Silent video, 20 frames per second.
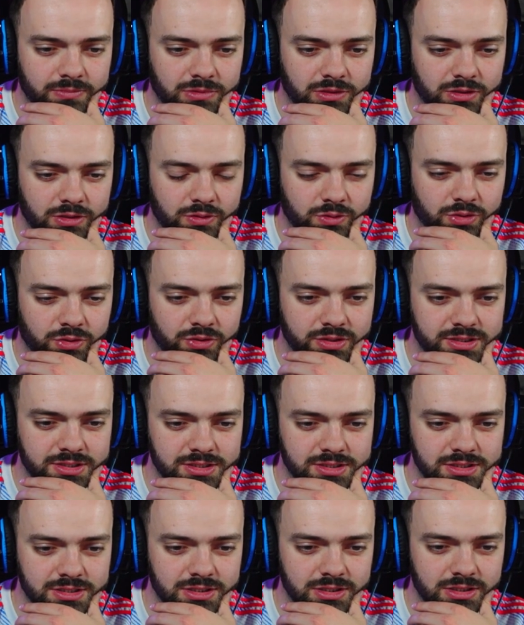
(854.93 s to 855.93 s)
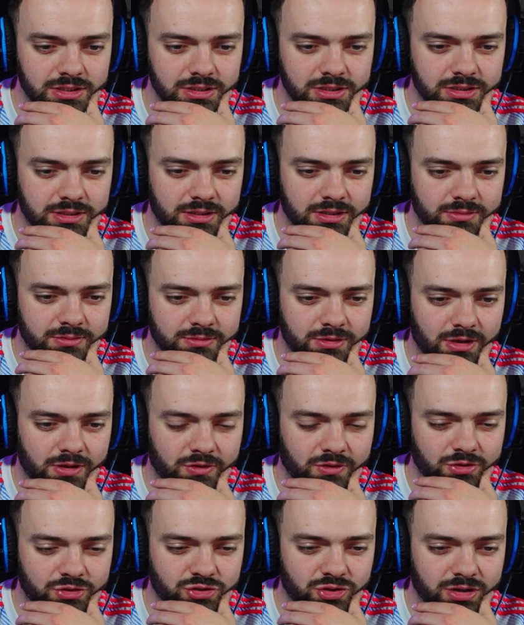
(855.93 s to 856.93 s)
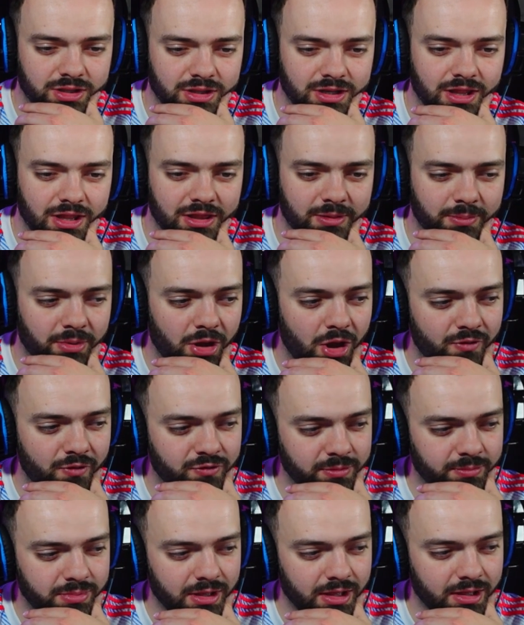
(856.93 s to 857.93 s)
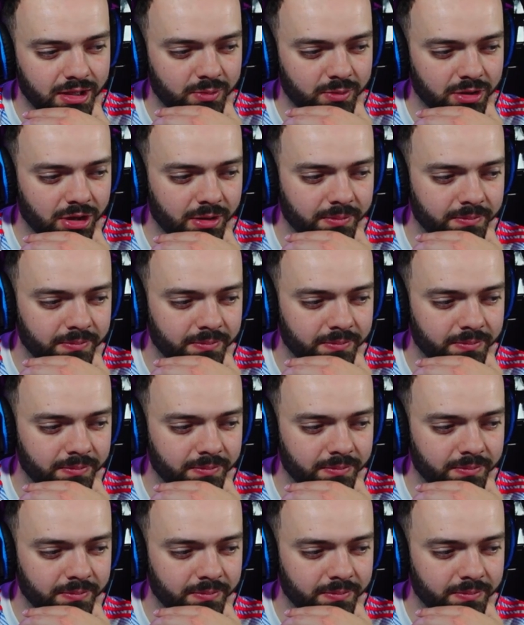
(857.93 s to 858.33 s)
Oh god, this is. I'm trying to get it at the perfect bit. Here we go.